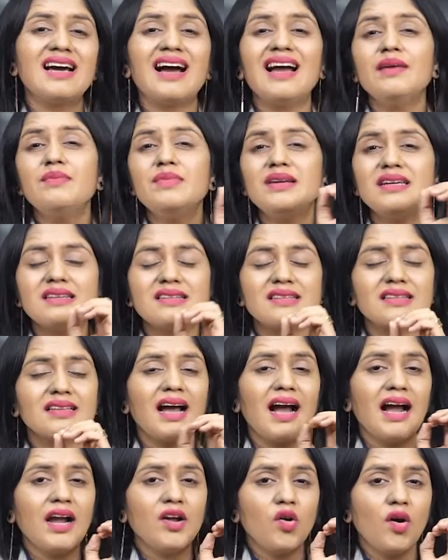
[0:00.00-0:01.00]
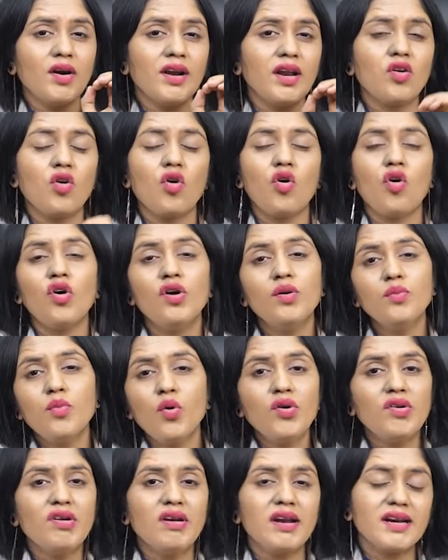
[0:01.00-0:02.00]
diabetes, thyroid and
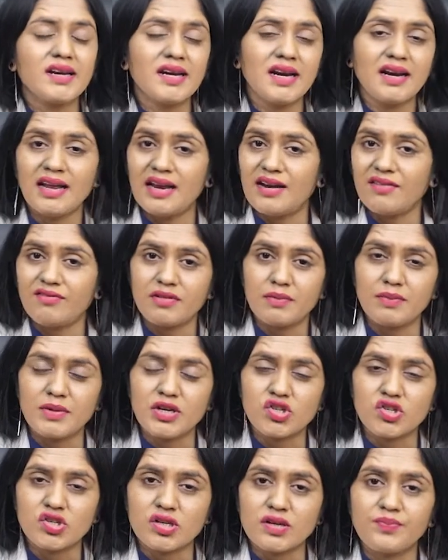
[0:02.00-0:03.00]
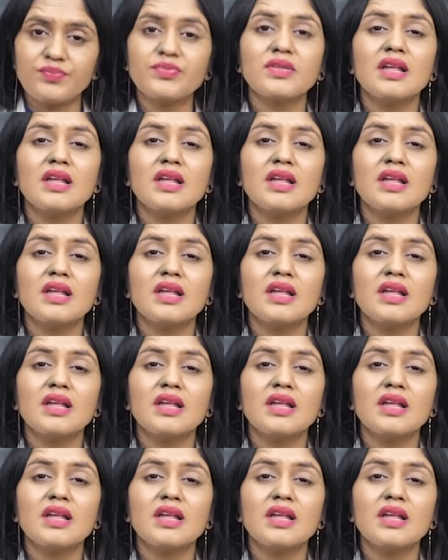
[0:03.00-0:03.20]
hormone related information.